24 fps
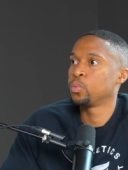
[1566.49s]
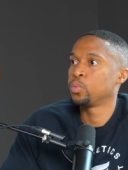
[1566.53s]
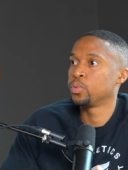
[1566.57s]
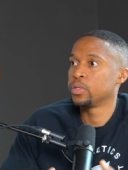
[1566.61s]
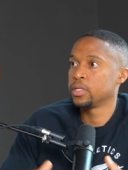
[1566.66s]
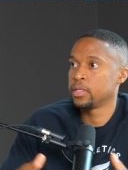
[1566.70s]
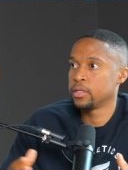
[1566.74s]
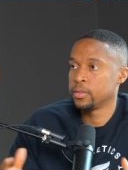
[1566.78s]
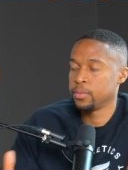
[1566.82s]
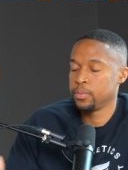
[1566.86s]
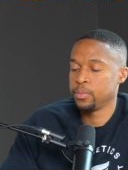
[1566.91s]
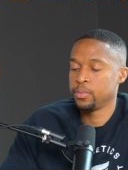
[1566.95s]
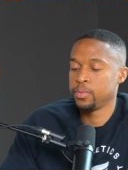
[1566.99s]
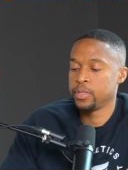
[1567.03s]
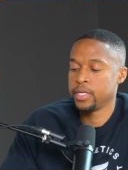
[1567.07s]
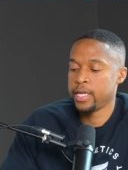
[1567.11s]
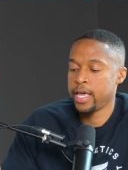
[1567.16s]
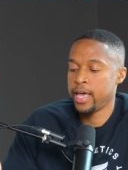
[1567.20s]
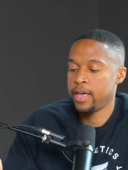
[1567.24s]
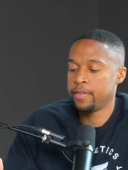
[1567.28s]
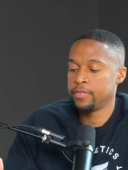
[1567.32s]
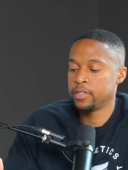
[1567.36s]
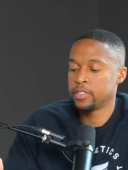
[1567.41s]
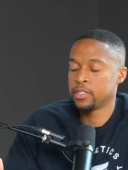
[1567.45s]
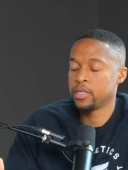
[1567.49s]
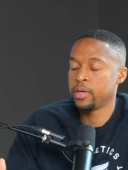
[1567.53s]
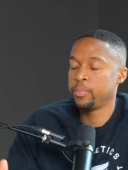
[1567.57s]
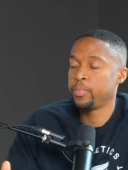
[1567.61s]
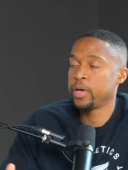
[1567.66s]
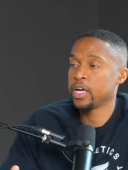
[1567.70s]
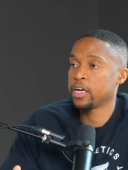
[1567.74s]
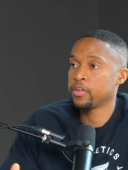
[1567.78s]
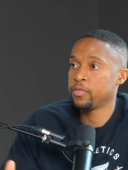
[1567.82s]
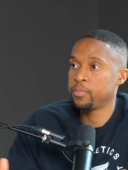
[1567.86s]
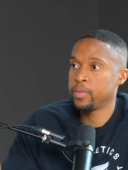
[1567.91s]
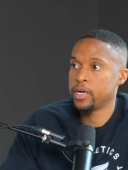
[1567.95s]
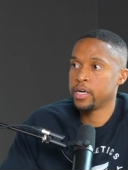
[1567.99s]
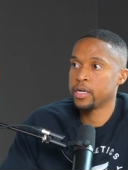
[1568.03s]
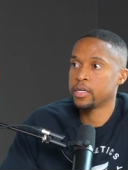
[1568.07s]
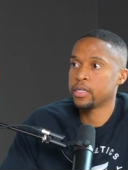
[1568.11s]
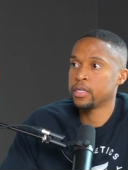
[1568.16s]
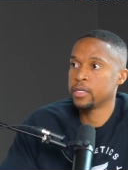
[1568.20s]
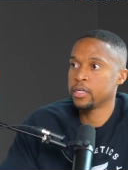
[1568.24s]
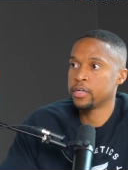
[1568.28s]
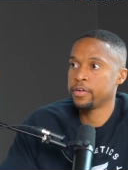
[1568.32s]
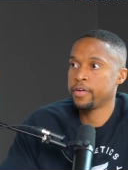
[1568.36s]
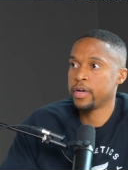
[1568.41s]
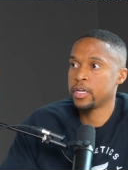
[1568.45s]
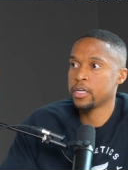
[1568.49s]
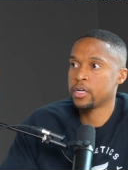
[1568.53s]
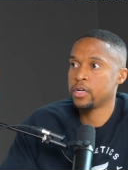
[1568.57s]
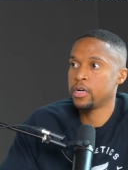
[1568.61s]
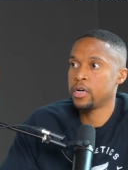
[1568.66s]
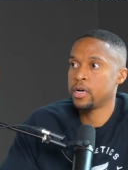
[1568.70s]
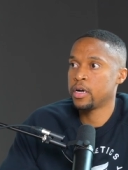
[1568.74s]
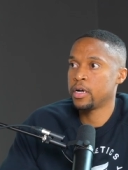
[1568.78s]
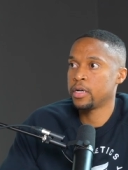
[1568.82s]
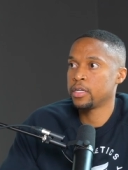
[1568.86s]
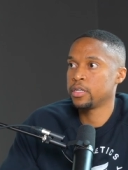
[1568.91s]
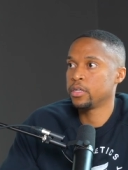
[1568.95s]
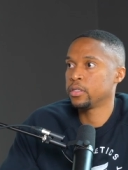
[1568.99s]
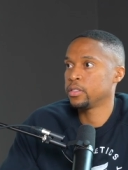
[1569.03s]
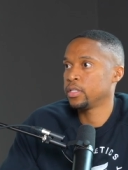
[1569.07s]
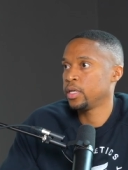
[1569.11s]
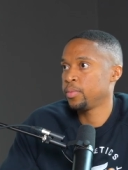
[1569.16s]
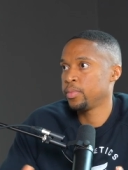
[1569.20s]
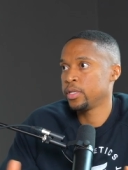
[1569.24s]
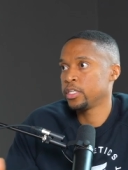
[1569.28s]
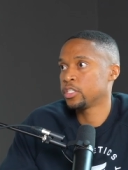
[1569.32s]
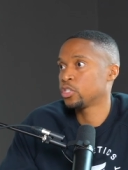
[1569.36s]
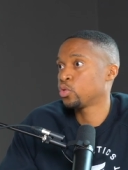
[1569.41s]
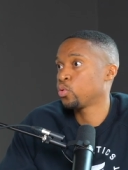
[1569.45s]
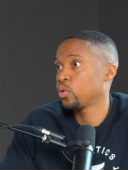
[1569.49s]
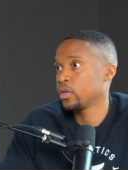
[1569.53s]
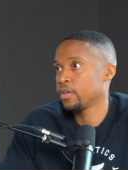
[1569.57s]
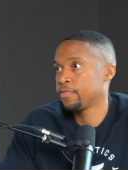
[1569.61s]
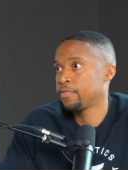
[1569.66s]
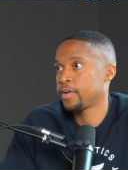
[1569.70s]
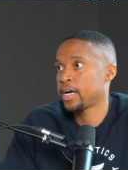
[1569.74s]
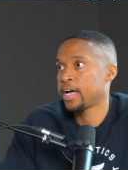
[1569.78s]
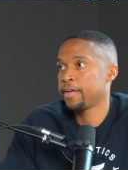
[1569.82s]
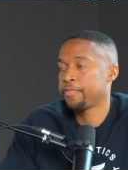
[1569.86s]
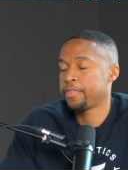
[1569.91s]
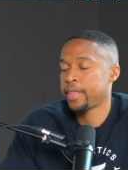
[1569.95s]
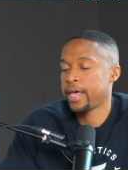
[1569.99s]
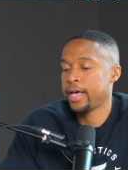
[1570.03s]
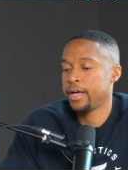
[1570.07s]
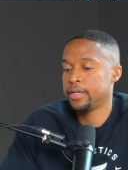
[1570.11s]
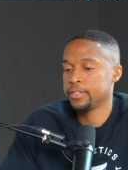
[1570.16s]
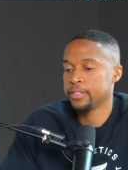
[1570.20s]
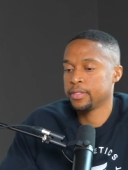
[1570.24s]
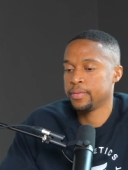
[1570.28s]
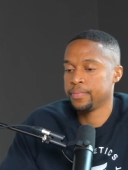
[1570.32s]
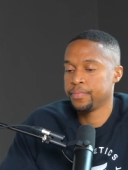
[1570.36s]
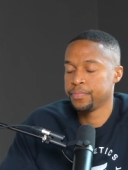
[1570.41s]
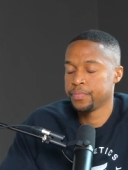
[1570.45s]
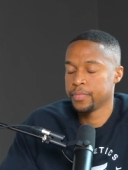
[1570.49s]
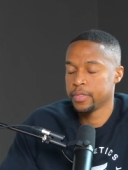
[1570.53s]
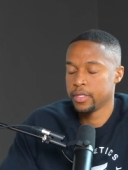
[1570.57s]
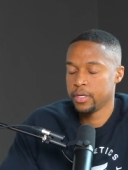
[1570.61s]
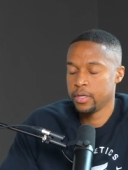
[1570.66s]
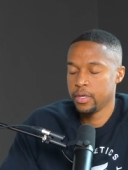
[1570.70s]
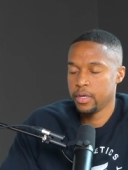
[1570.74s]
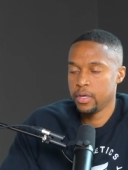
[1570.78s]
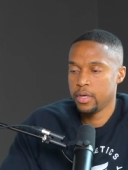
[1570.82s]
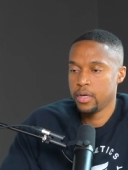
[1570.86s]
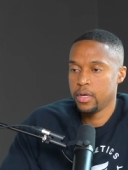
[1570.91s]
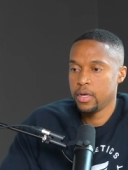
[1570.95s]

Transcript: We we have this uh, Bank of America credit card. Your yep. limit is twenty five thousand. Mm -hmm.